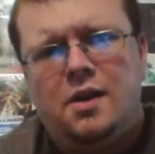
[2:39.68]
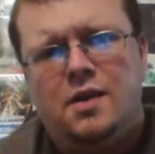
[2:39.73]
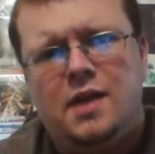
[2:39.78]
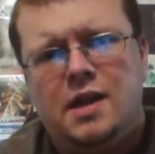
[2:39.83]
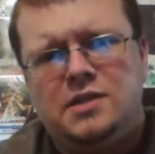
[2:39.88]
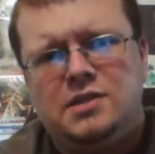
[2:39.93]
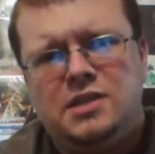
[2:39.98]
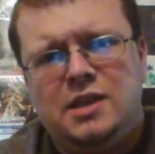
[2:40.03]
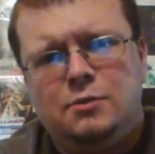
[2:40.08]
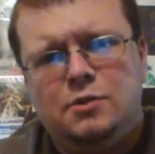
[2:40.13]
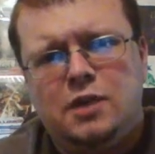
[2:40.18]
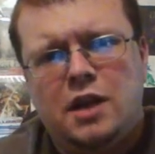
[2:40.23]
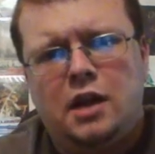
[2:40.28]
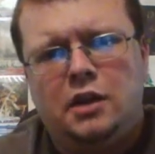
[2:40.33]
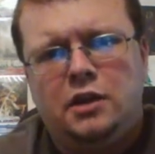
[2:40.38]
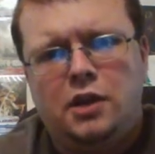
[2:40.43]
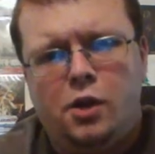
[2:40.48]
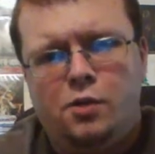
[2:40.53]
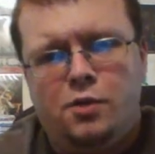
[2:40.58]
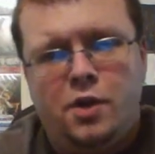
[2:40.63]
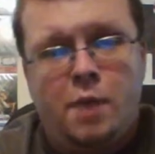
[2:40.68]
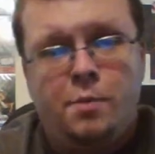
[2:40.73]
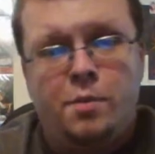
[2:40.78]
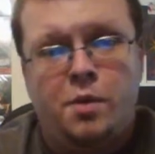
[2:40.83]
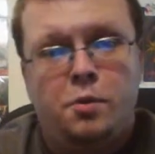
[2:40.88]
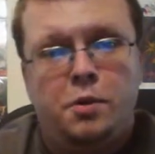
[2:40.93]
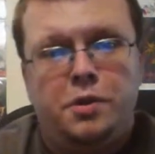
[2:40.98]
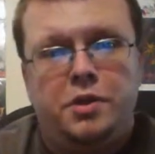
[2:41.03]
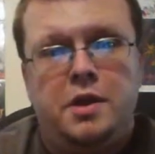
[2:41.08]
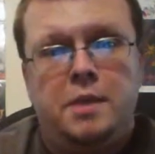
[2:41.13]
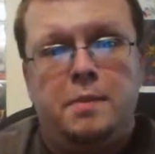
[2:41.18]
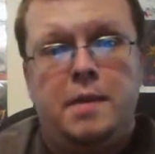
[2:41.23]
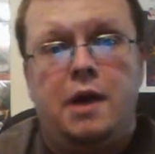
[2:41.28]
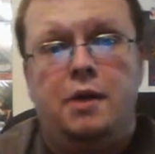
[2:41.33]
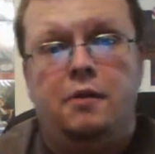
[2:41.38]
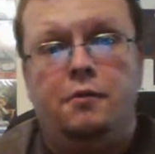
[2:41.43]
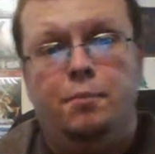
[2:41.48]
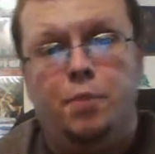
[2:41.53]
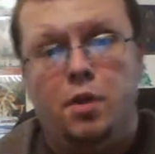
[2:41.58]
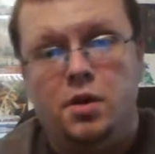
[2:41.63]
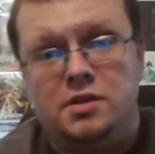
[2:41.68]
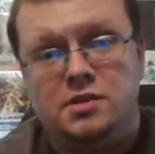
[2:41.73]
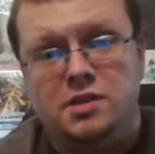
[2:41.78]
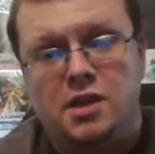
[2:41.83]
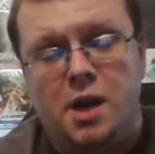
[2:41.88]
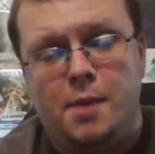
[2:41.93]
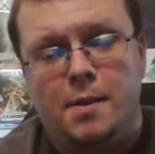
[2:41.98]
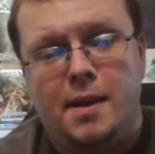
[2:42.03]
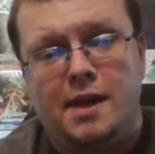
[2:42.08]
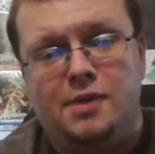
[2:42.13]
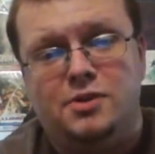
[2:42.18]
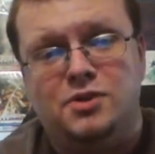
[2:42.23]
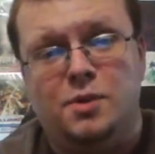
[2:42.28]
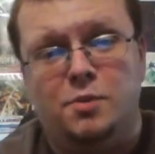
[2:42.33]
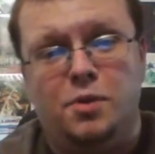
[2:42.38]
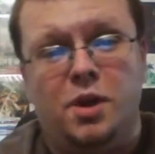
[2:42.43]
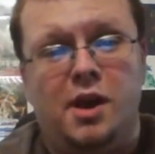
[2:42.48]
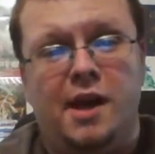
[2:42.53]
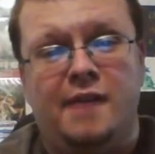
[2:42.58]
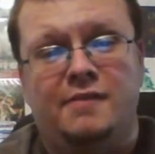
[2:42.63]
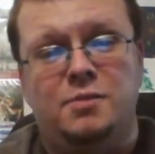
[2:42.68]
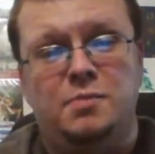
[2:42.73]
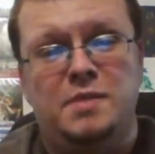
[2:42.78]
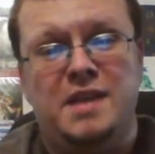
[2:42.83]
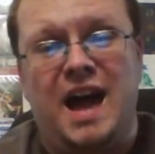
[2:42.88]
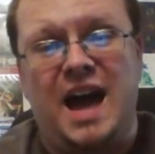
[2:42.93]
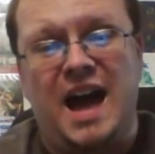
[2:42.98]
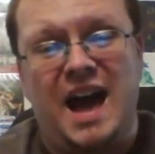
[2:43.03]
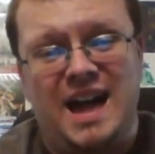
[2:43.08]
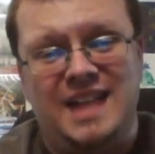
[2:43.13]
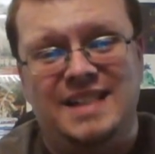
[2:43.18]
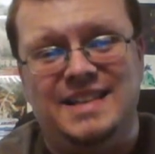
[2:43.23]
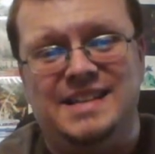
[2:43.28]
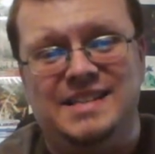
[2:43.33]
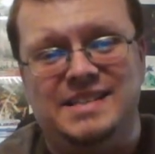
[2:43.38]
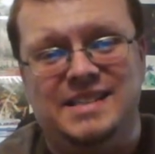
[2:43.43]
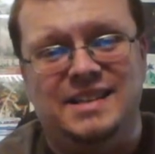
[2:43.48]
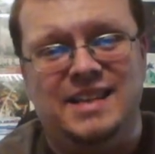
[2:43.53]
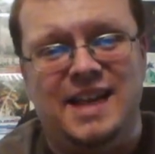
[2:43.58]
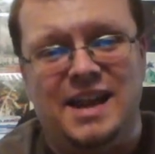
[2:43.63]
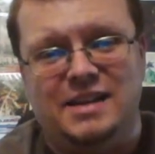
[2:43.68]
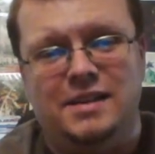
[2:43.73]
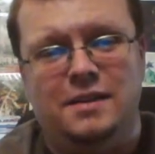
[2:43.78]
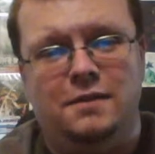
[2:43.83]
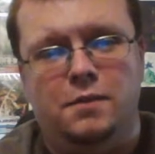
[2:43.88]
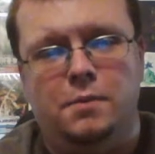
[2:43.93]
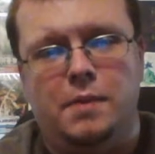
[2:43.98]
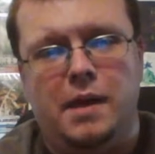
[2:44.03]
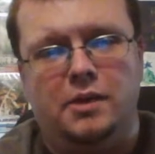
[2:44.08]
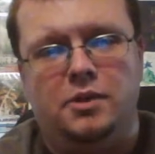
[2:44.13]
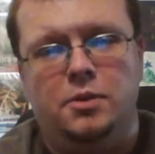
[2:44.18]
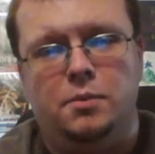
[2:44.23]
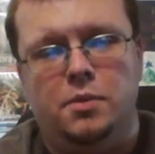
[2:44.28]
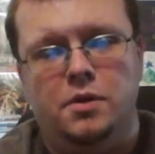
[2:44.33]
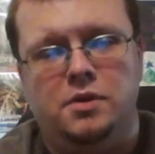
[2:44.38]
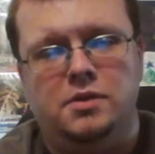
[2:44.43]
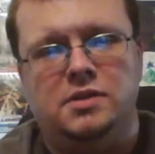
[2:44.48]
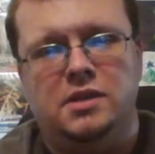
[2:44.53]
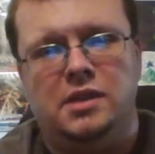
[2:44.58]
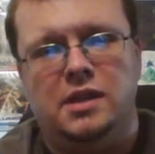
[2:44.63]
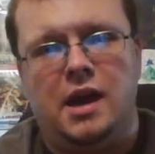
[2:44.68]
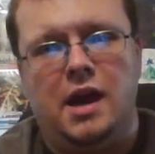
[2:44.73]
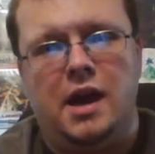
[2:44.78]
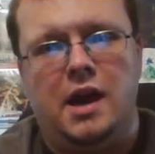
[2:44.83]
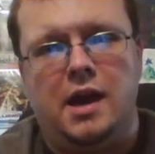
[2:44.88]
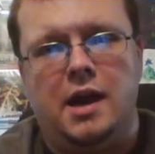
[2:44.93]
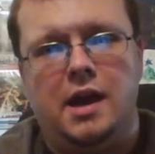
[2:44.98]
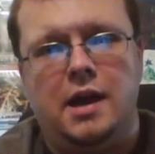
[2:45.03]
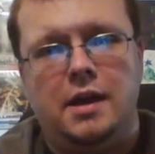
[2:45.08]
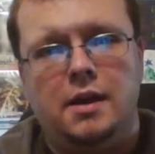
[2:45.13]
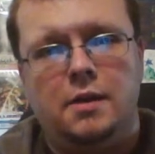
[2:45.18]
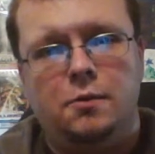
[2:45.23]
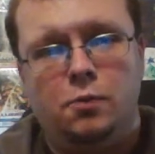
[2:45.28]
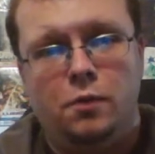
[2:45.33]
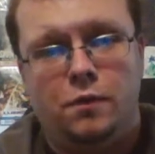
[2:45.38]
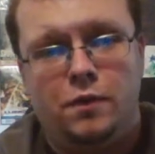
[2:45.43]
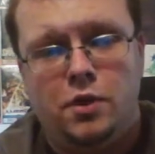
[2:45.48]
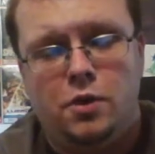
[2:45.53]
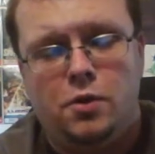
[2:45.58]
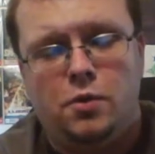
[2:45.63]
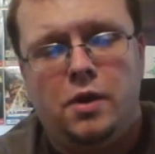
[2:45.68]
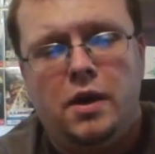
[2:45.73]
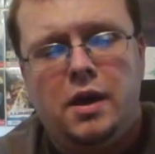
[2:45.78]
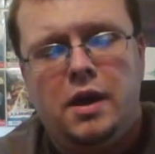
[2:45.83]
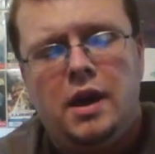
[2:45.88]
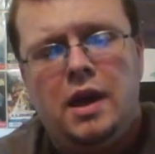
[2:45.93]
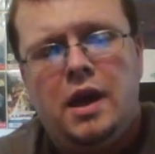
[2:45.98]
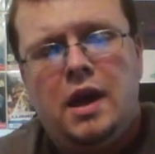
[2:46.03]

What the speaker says: I know that seems like a low number with the amount of books to come out, so I'm going to have to be highly selective about the books that I review.